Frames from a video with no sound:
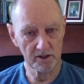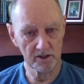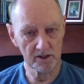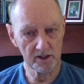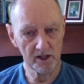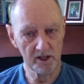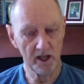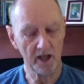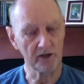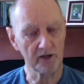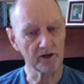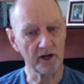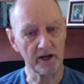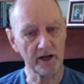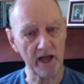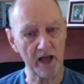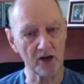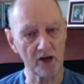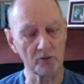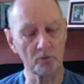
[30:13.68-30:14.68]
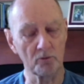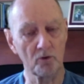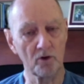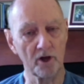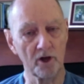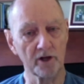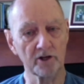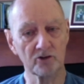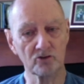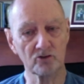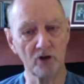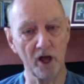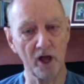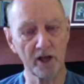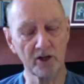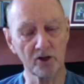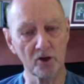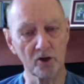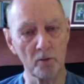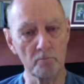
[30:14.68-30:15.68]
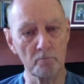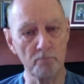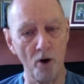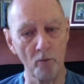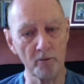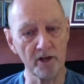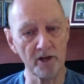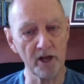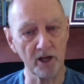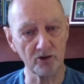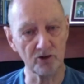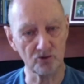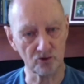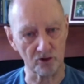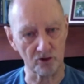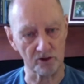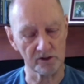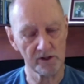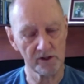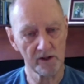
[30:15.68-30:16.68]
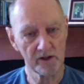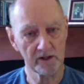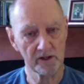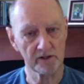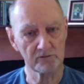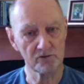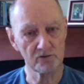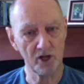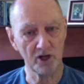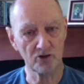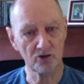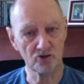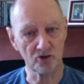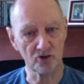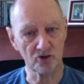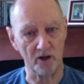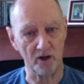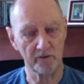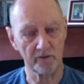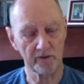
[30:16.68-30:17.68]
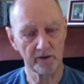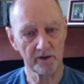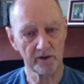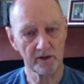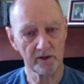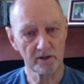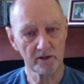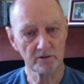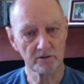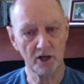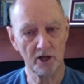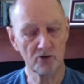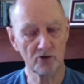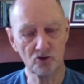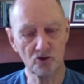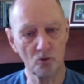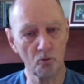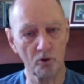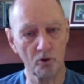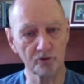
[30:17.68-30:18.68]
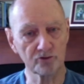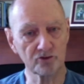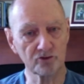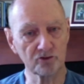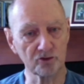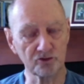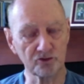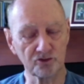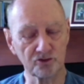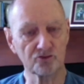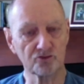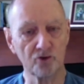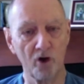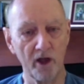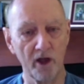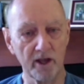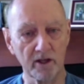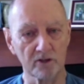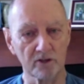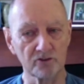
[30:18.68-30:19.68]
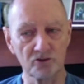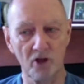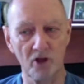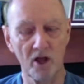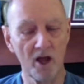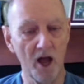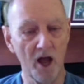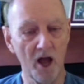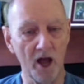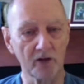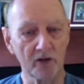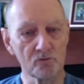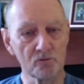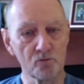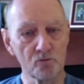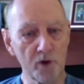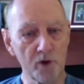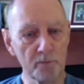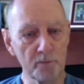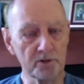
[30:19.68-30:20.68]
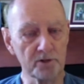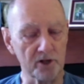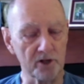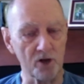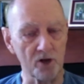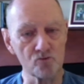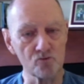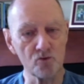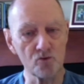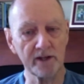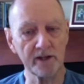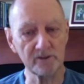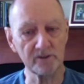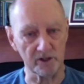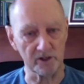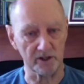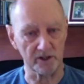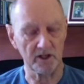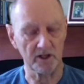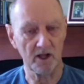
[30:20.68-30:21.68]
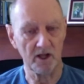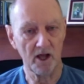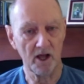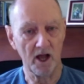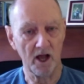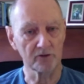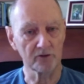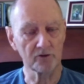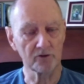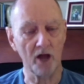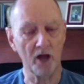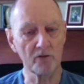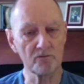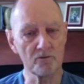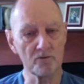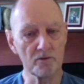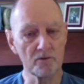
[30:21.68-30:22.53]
in an animal, and it's like an abomination in nature. Nature wants to strike and rip it and rend it and